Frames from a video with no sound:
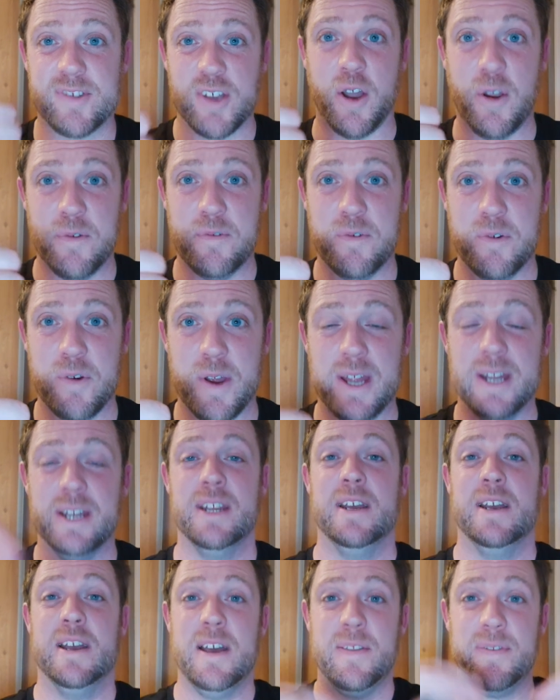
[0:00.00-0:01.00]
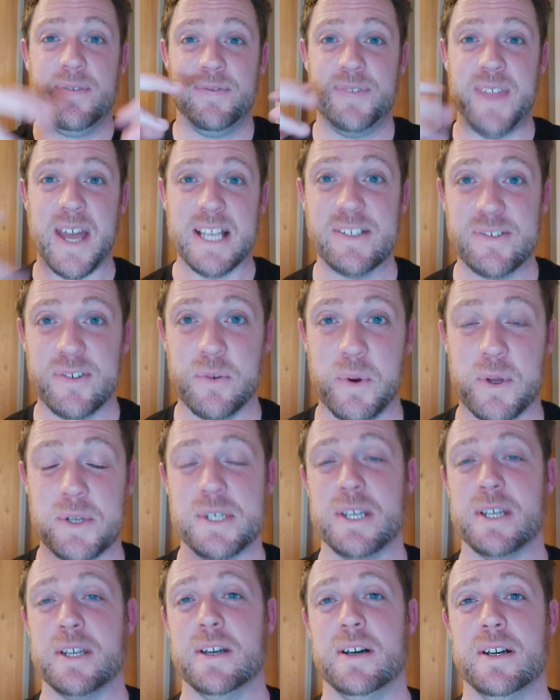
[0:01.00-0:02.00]
go for it. Thanks for
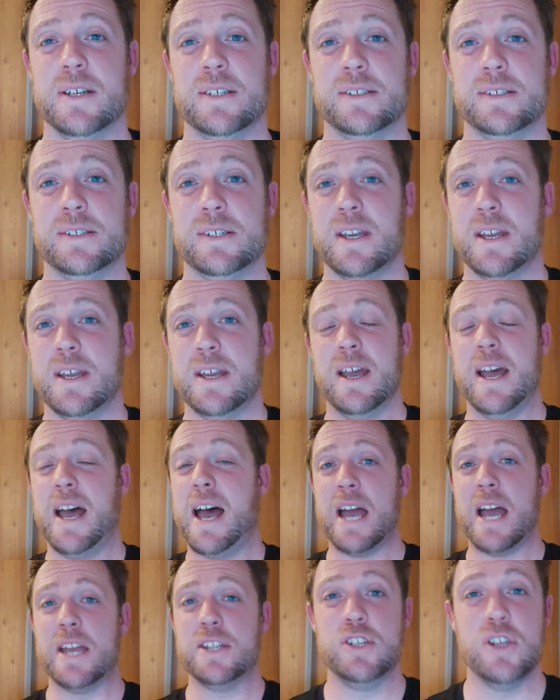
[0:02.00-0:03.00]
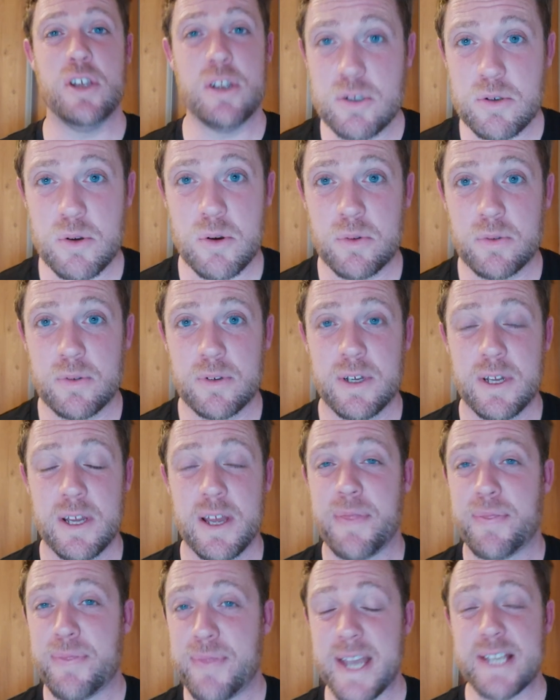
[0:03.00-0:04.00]
watching, guys. As usual,
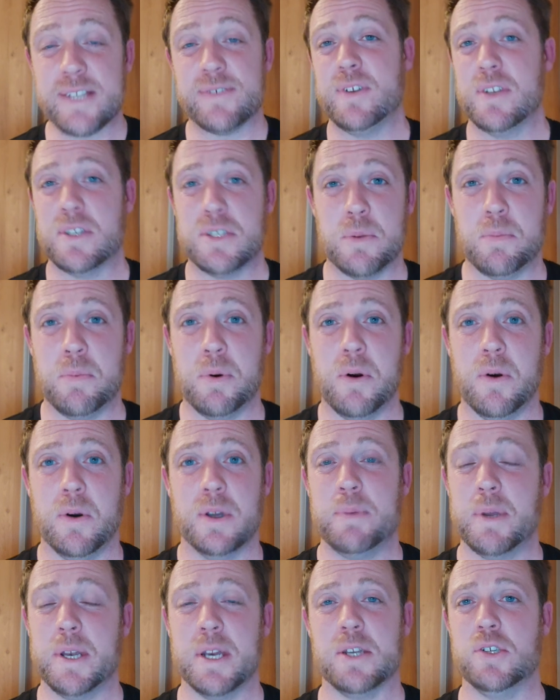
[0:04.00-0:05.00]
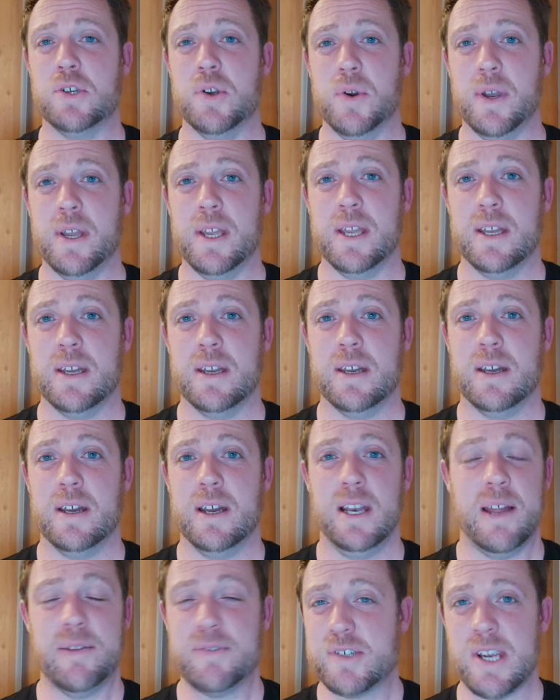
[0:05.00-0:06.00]
thanks for your support. It's been a joy.
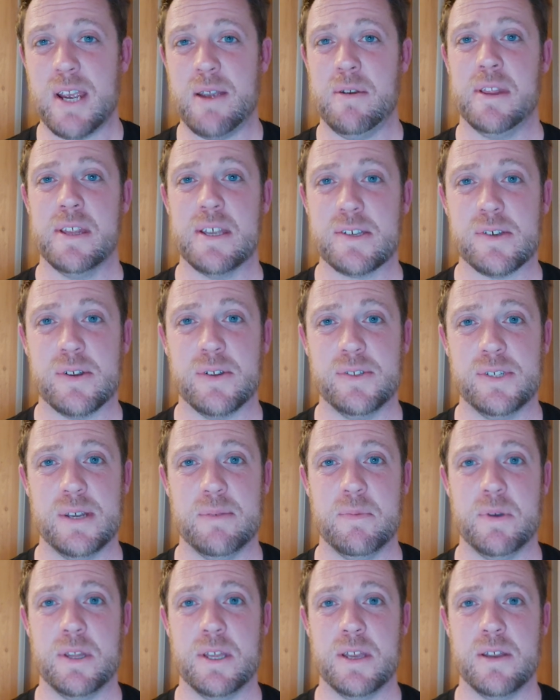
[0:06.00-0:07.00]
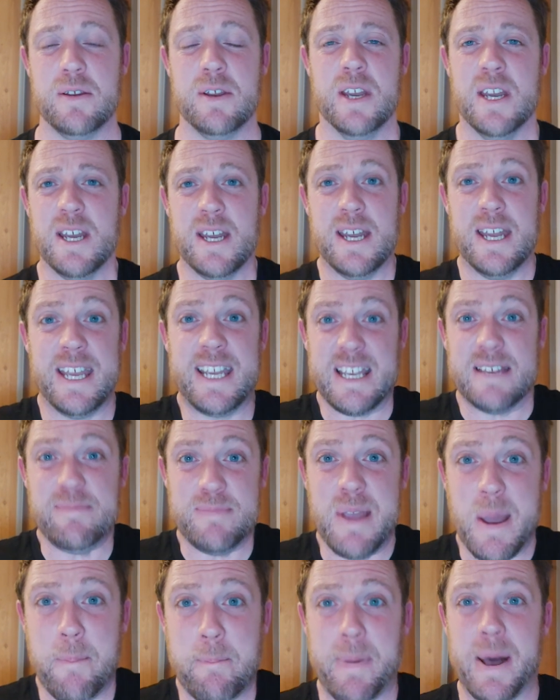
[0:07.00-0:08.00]
I love sharing this content with you it
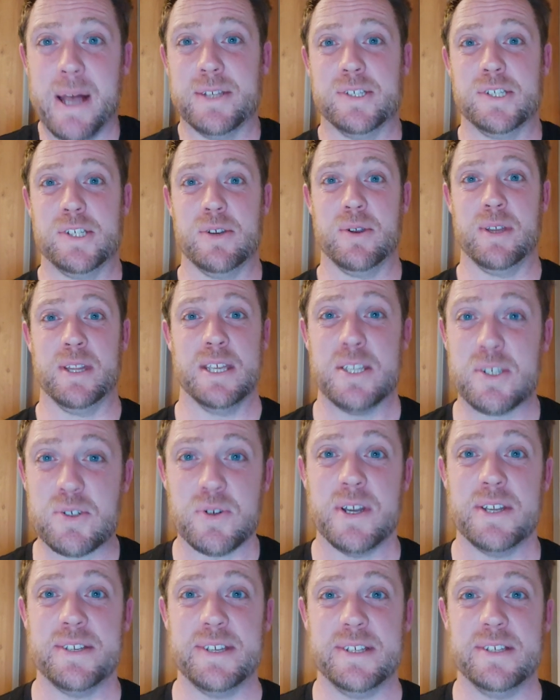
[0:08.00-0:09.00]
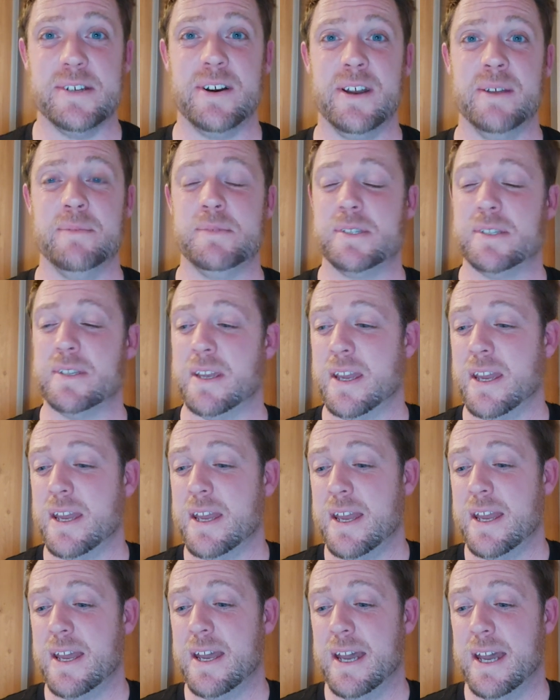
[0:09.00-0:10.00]
gives me a buzz during these crazy times.
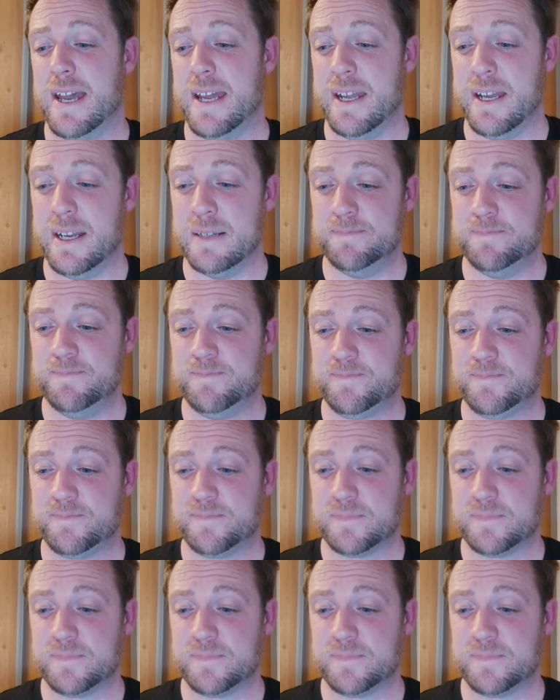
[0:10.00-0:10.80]
And um,